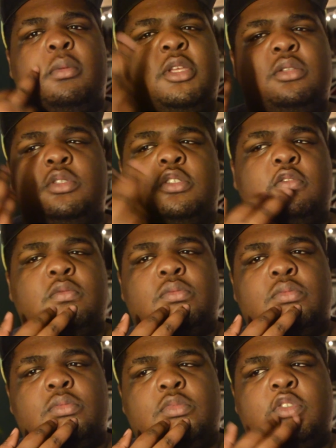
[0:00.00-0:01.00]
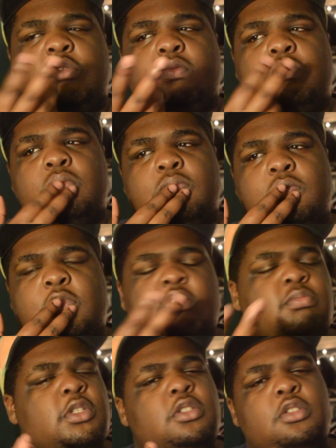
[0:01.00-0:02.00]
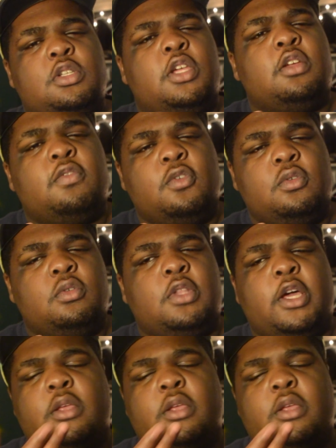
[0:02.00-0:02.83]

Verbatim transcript: I mean, just beat your dick, fool.